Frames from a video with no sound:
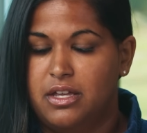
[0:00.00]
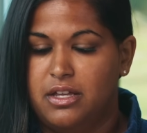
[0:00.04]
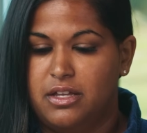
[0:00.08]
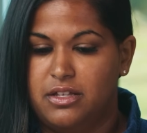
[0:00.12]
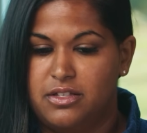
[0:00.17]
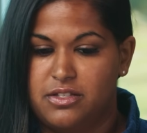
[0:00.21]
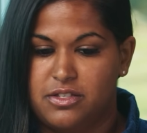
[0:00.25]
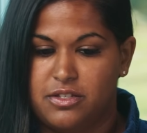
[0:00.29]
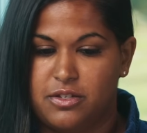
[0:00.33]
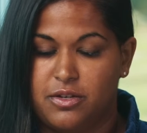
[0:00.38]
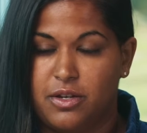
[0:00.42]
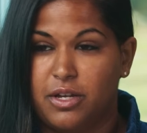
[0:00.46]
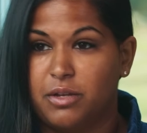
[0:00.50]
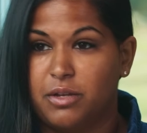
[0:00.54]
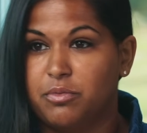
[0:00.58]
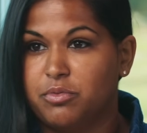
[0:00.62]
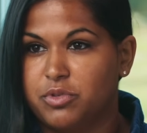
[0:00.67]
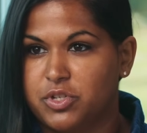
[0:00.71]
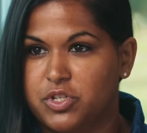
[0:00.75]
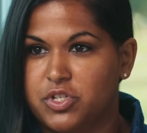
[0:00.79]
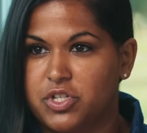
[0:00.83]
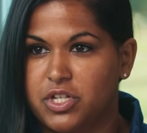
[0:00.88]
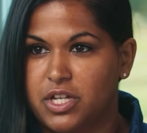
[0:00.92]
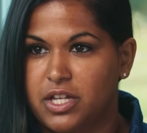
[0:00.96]
And so I
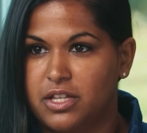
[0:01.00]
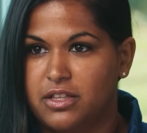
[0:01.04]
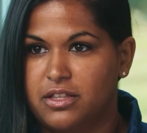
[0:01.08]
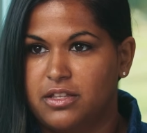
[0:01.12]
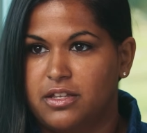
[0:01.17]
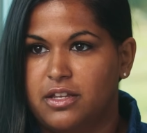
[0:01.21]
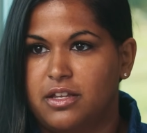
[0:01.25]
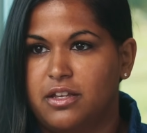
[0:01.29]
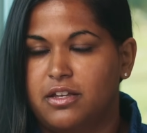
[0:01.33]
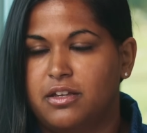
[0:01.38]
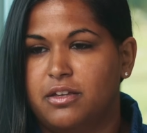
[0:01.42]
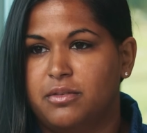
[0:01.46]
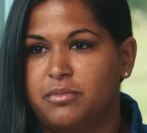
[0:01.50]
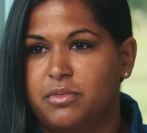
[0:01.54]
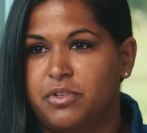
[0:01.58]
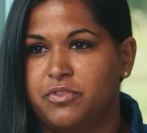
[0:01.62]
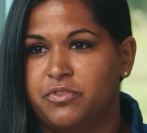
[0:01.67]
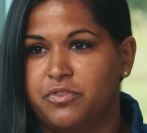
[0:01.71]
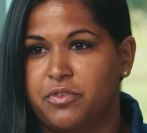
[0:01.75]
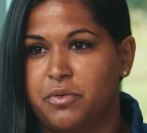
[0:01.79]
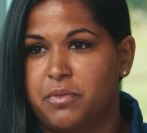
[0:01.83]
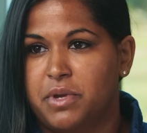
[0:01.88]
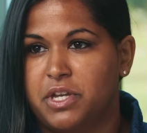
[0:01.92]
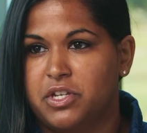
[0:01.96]
appreciate the
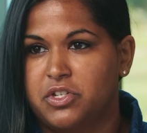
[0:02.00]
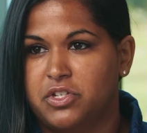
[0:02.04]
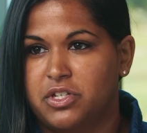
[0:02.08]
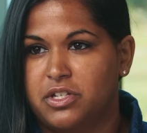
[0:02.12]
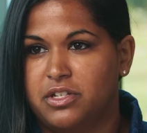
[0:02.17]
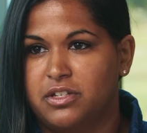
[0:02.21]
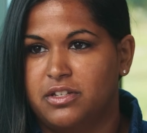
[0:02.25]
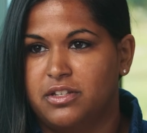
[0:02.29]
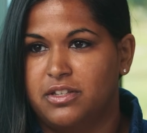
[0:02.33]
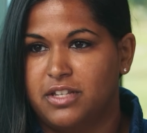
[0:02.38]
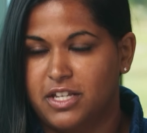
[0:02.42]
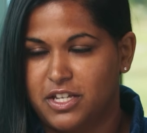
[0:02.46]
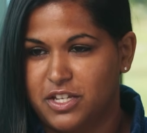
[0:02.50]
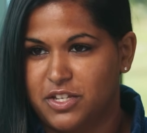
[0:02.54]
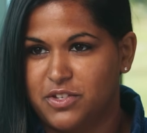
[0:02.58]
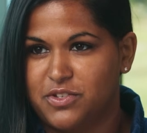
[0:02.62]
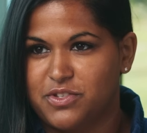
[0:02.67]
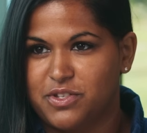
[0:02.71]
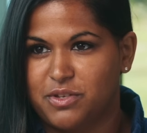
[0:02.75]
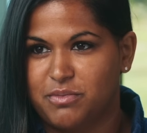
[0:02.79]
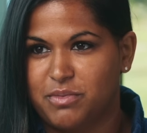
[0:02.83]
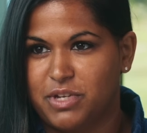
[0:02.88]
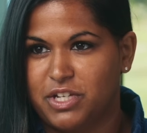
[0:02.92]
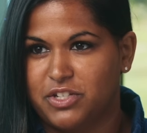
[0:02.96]
information, and thank you
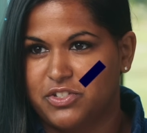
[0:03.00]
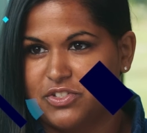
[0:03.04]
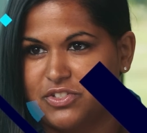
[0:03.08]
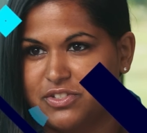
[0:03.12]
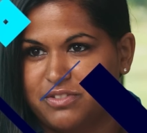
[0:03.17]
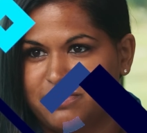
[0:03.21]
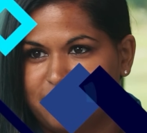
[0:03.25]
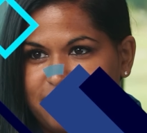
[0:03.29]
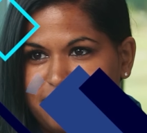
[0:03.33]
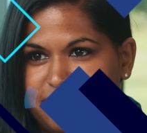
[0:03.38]
so much.